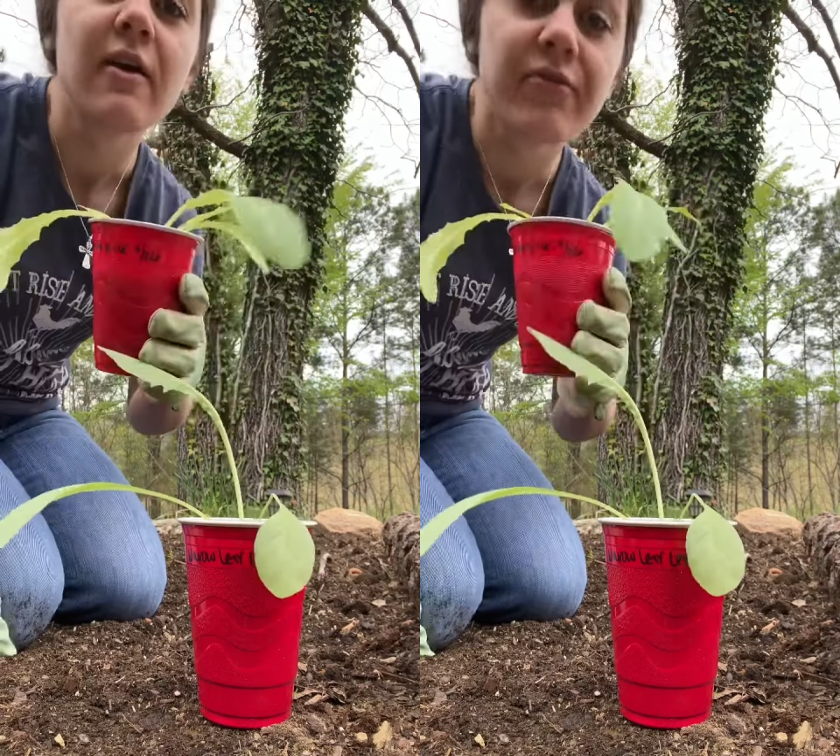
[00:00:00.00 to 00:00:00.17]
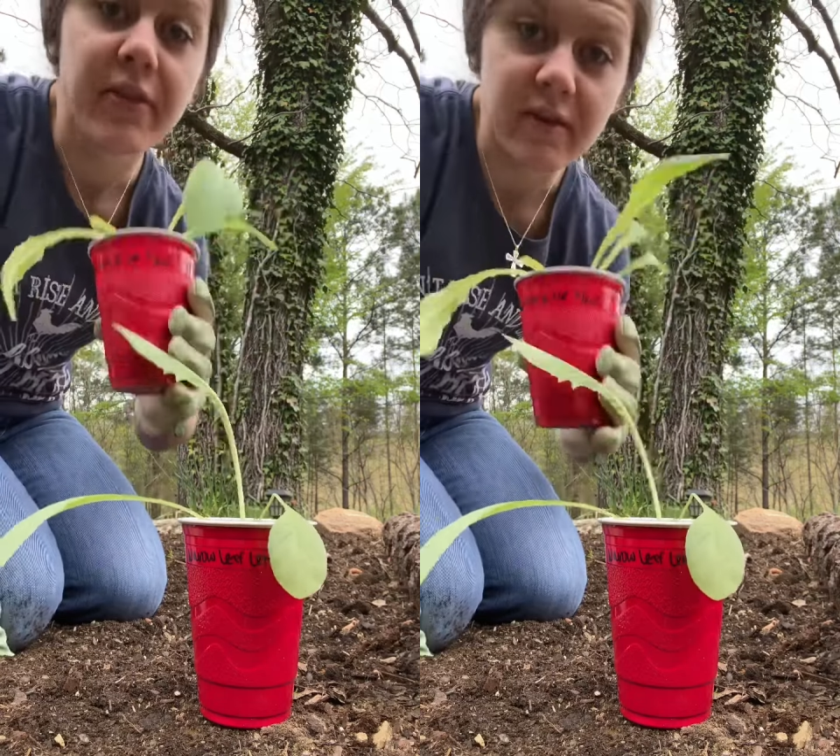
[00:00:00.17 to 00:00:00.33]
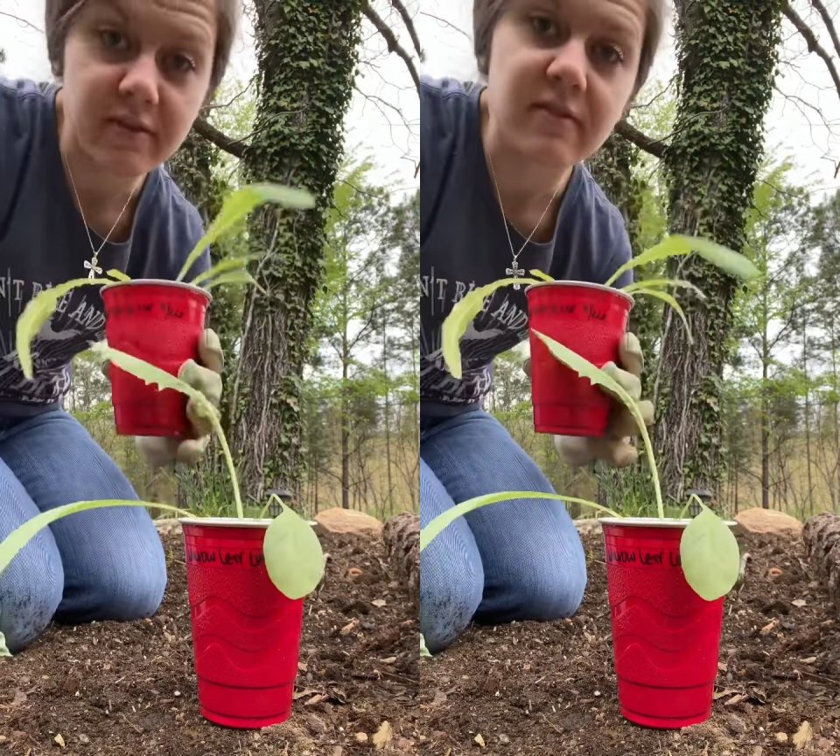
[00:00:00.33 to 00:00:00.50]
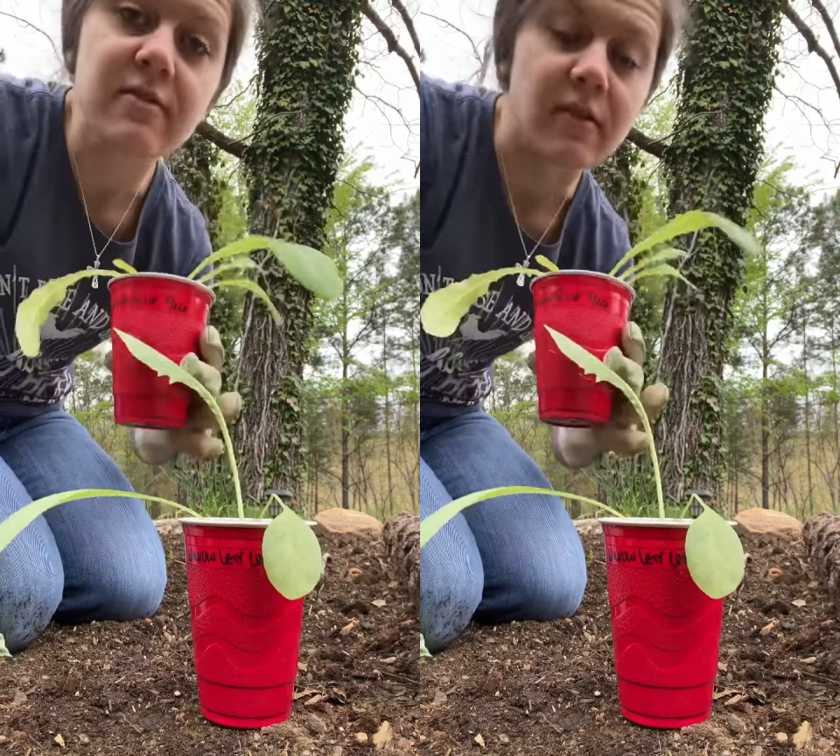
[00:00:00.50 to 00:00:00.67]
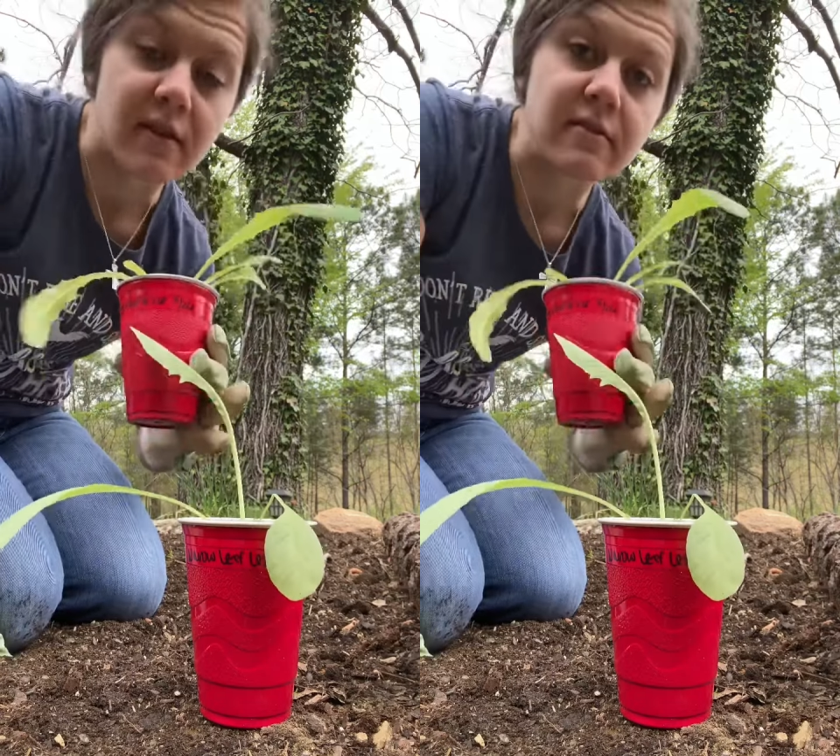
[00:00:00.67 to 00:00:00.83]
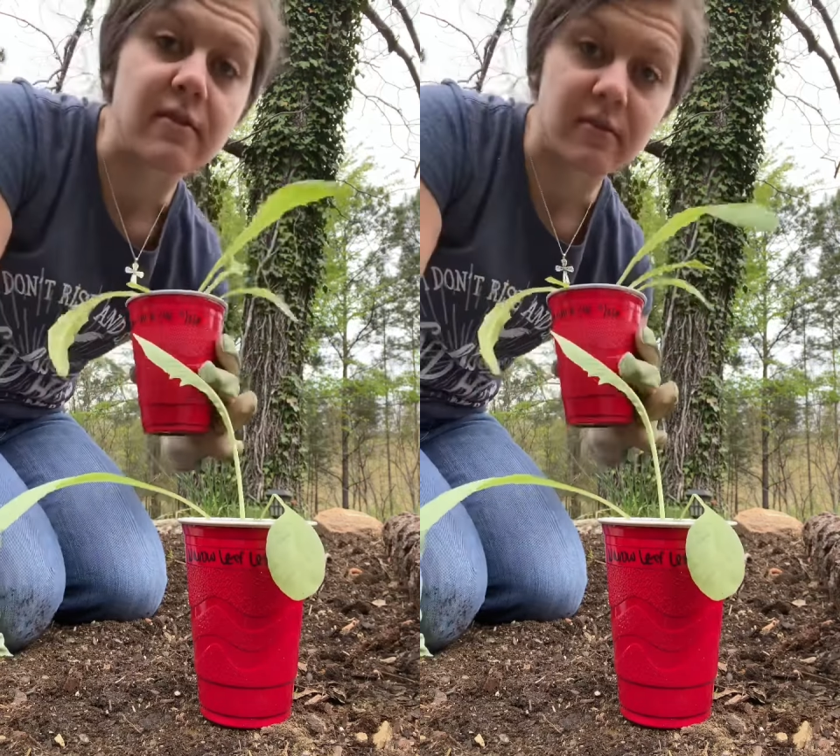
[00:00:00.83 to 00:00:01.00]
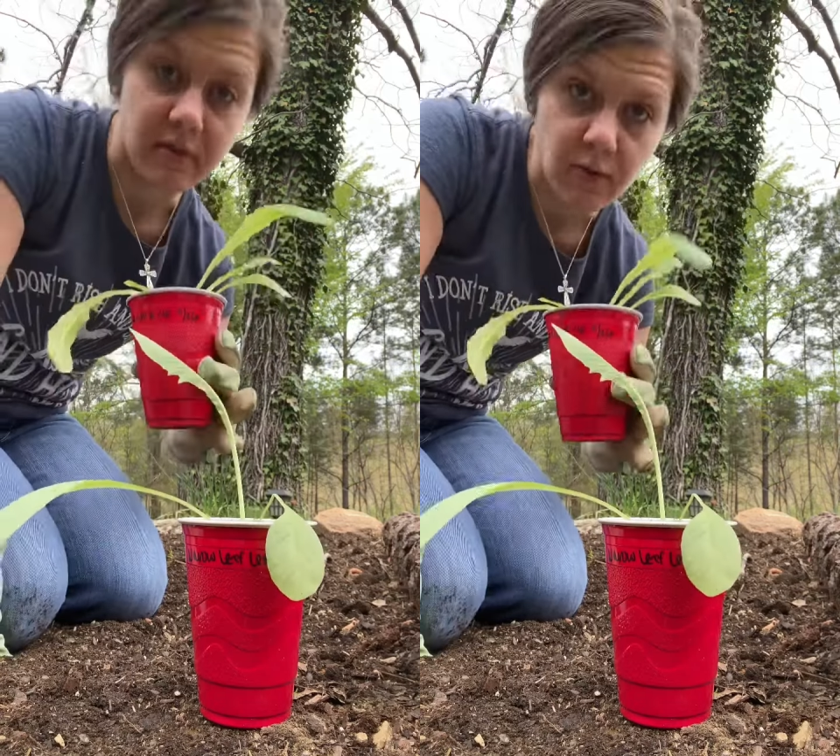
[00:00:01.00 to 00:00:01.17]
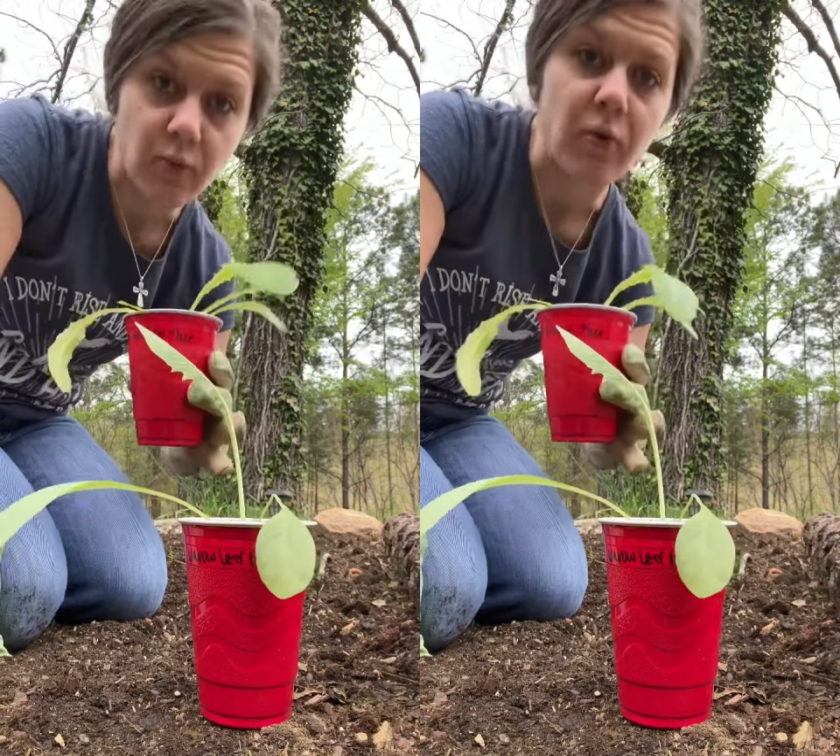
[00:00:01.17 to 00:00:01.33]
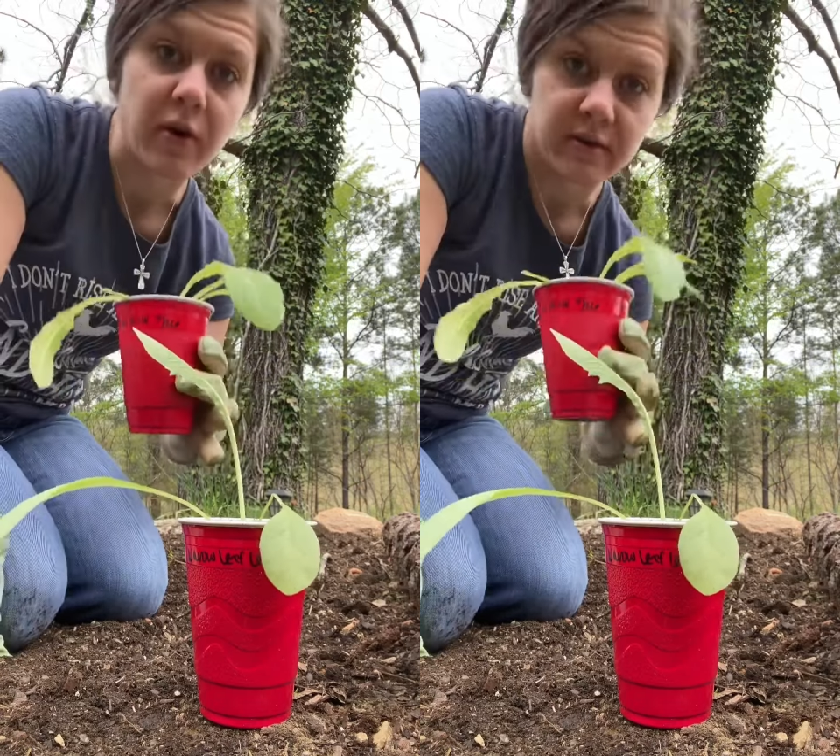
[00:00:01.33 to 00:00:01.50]
this this is the
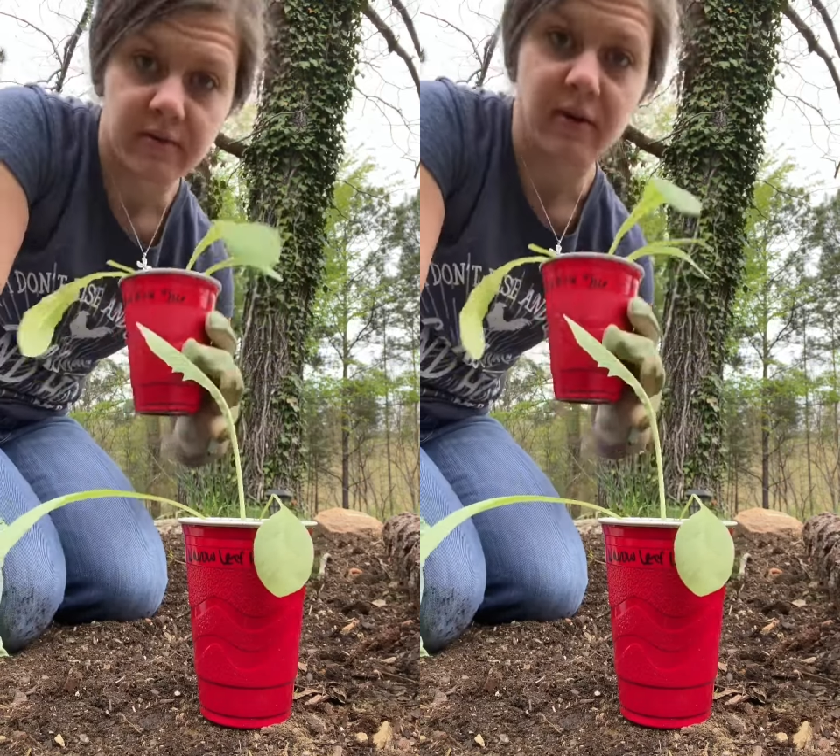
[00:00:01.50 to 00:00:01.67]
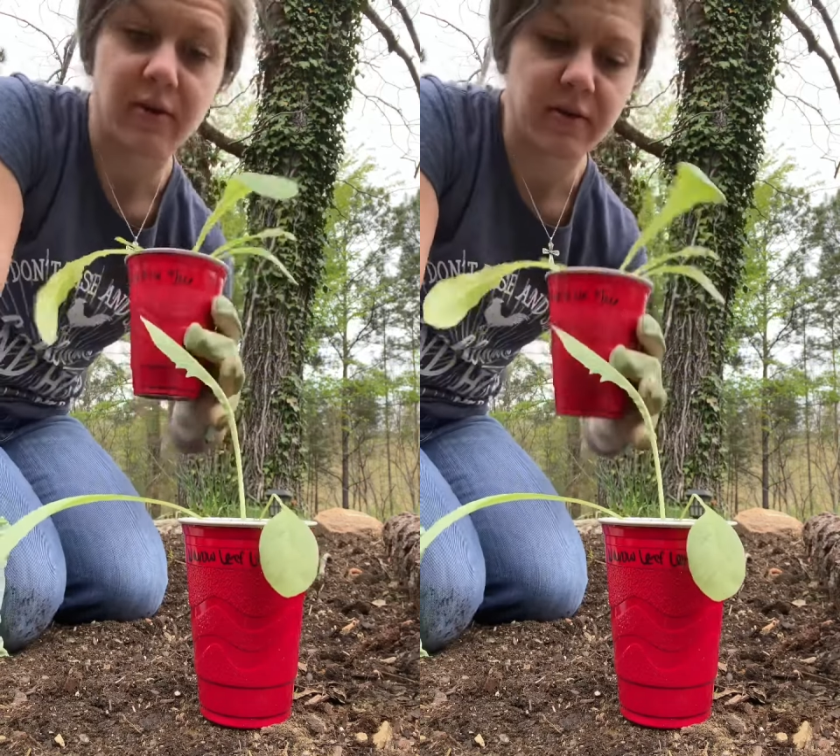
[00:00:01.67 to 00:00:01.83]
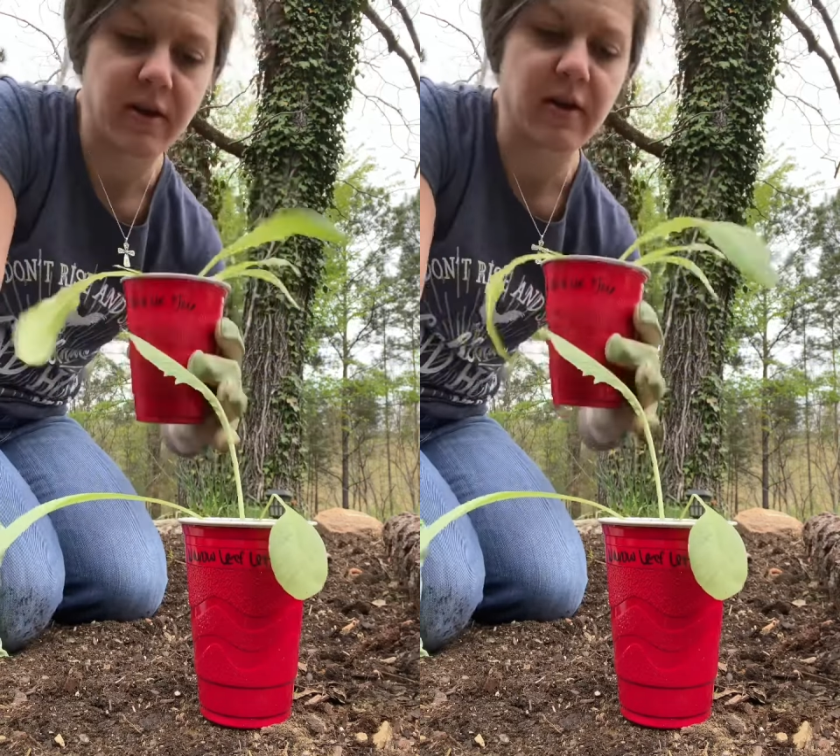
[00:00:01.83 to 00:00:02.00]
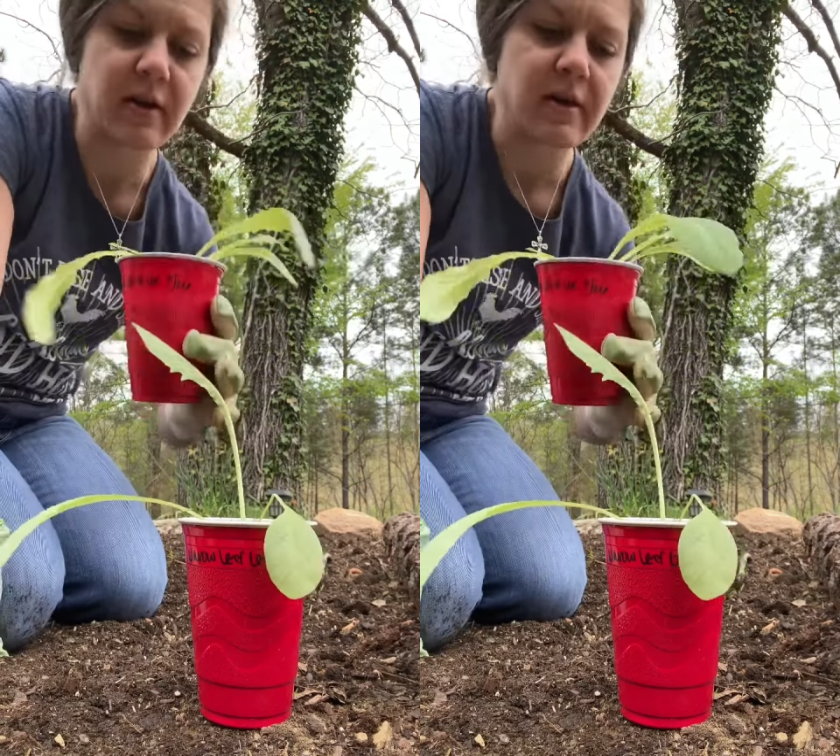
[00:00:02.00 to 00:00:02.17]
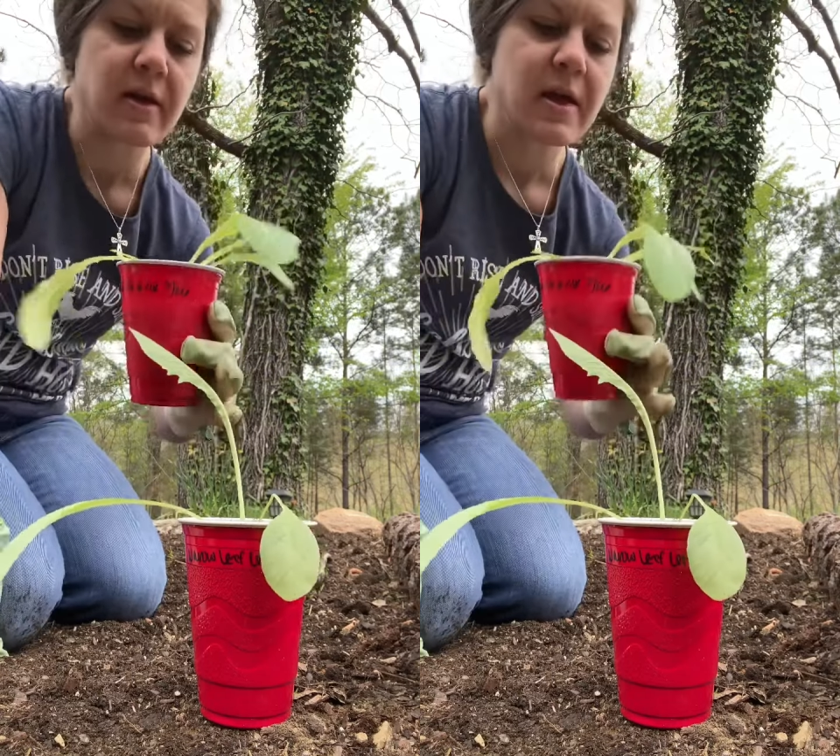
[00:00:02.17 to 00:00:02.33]
one, okay?